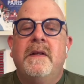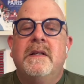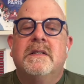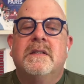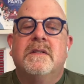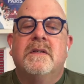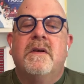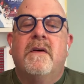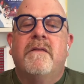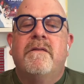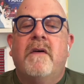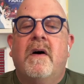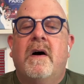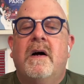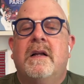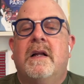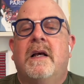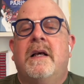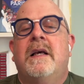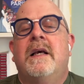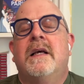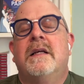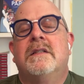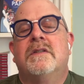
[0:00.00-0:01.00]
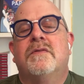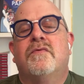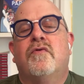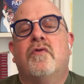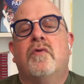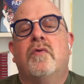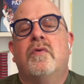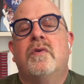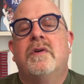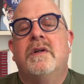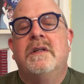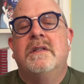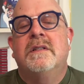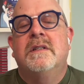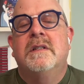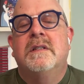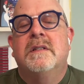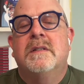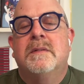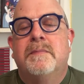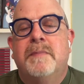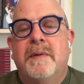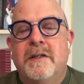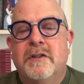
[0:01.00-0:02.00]
this fight against fraud is
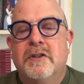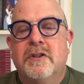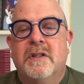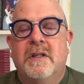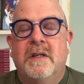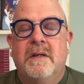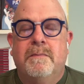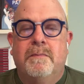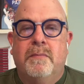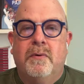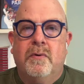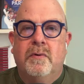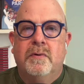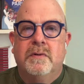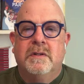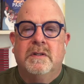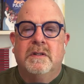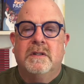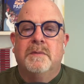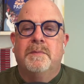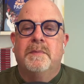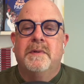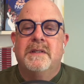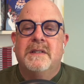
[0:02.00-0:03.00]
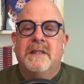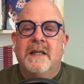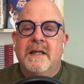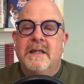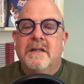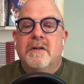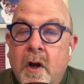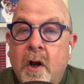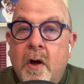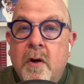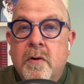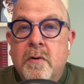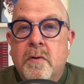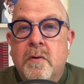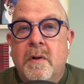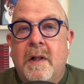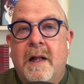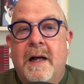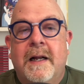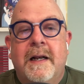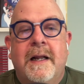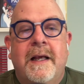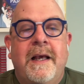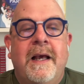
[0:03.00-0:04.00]
especially important to protect local
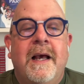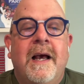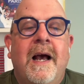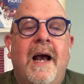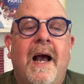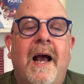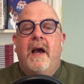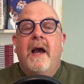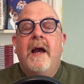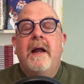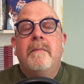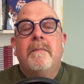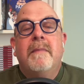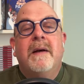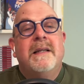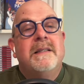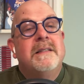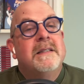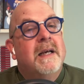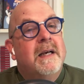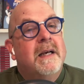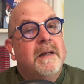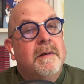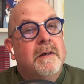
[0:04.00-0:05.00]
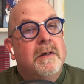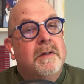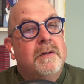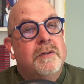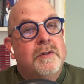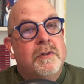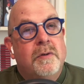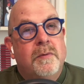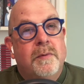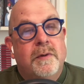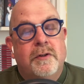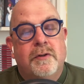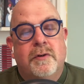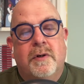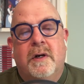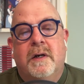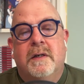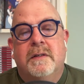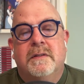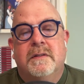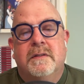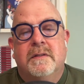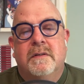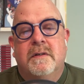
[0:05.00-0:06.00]
honey and maintain consumer
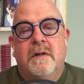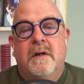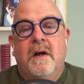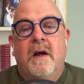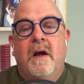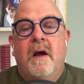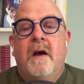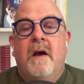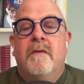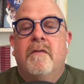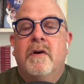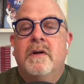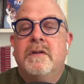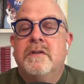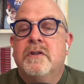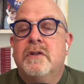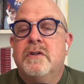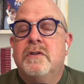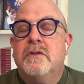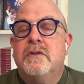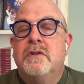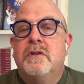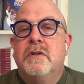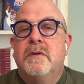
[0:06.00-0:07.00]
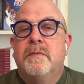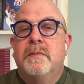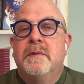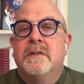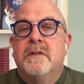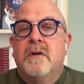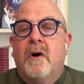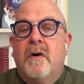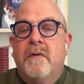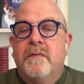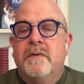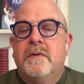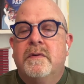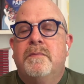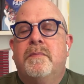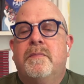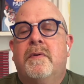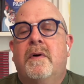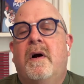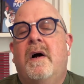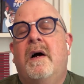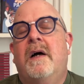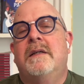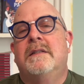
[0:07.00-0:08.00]
trust. French consumers often
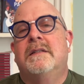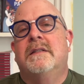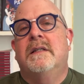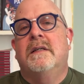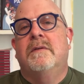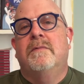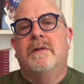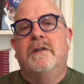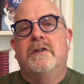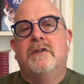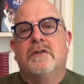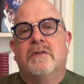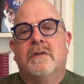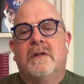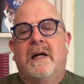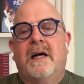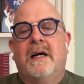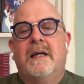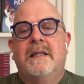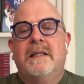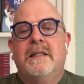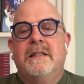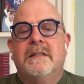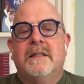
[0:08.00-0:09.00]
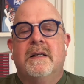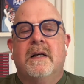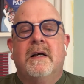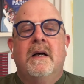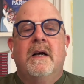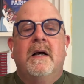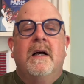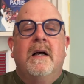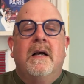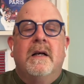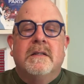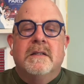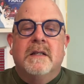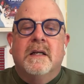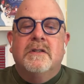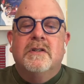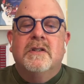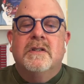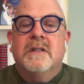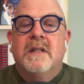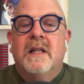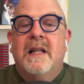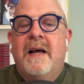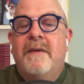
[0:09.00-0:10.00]
prize their regional honeys, such
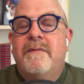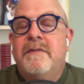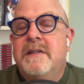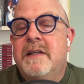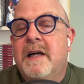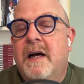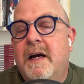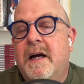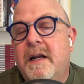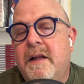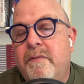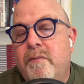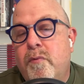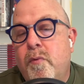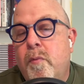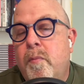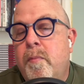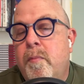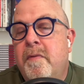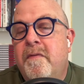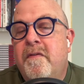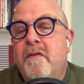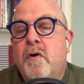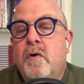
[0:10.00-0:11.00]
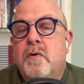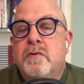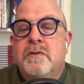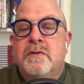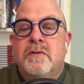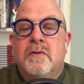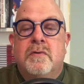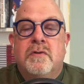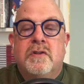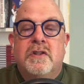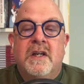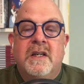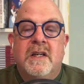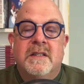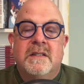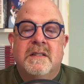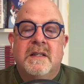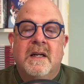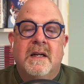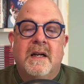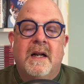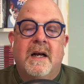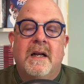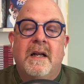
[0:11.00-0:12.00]
as lavender honey from Provence or
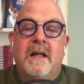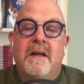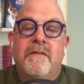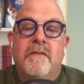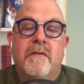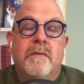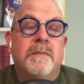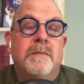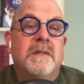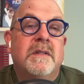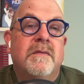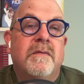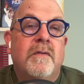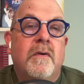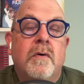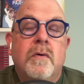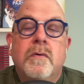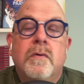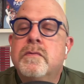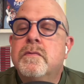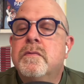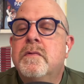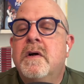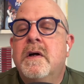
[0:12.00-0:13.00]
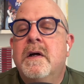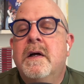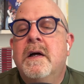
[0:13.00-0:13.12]
chestnut honey from Sapin,